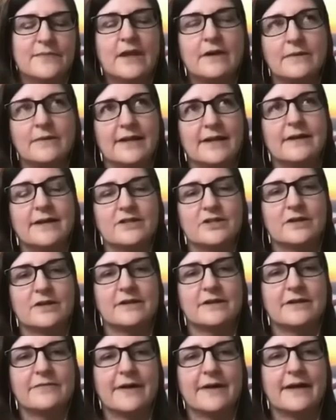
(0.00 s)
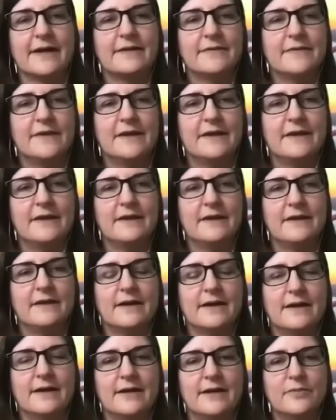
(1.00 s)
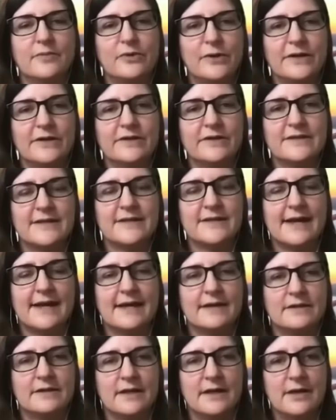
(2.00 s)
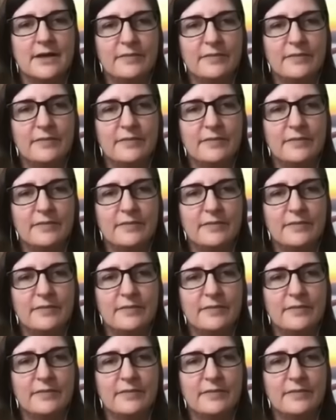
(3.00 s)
and I should clarify, the employers that